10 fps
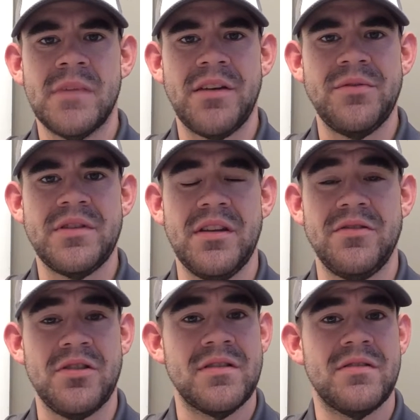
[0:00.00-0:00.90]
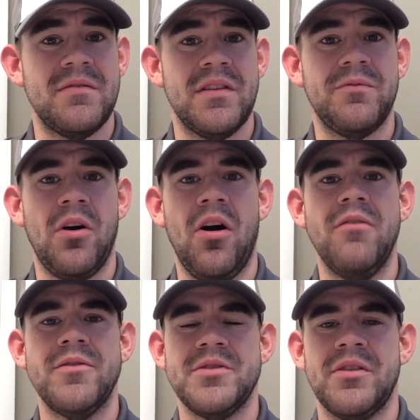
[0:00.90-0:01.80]
I used it just this
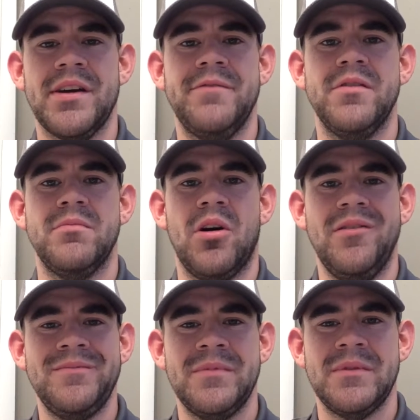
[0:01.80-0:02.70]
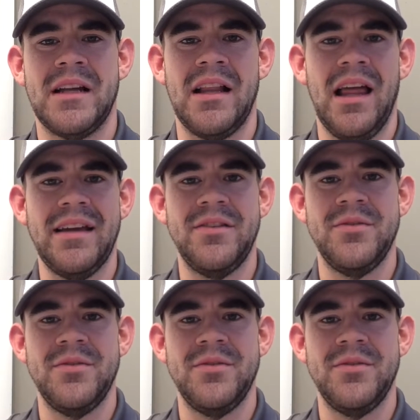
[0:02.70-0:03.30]
fall for junior high football, and I like